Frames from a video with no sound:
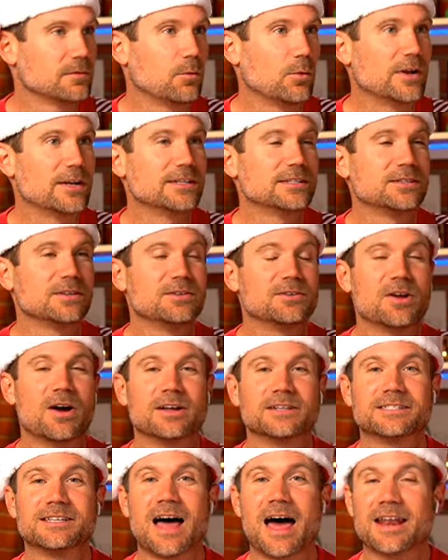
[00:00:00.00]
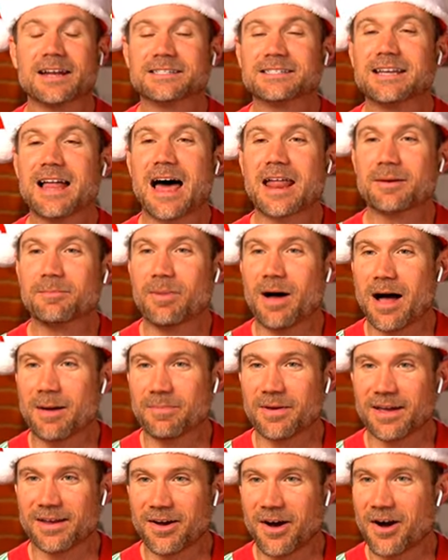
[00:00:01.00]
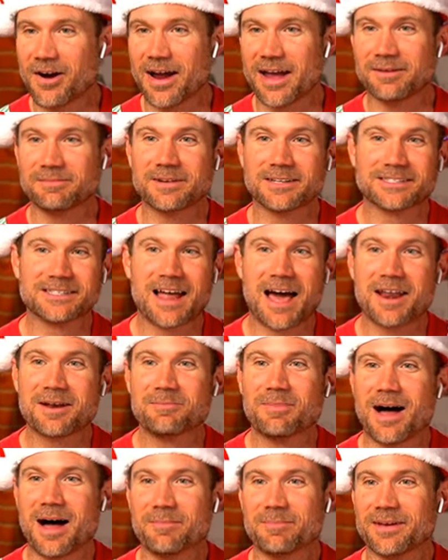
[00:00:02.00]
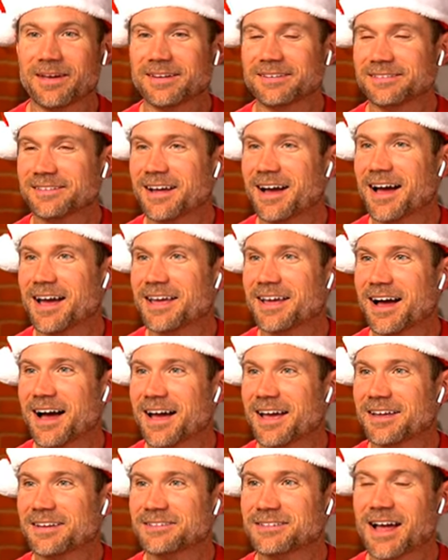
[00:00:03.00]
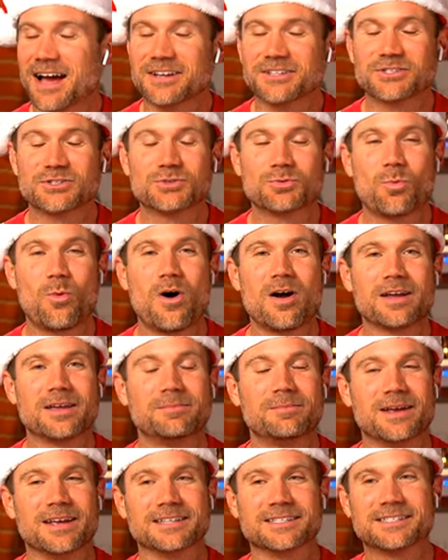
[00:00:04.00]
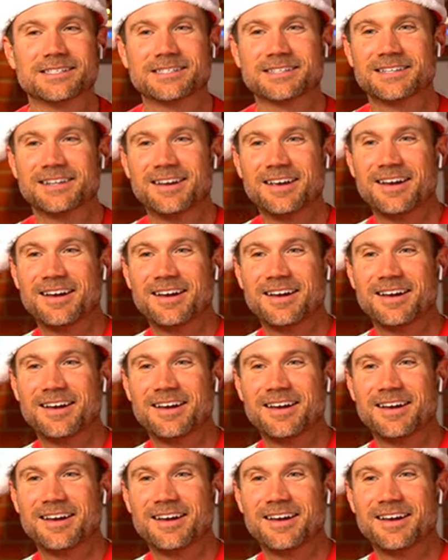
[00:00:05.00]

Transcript: Okay. It's not Mbappe. All right. It's not Mbappe. I swung and missed.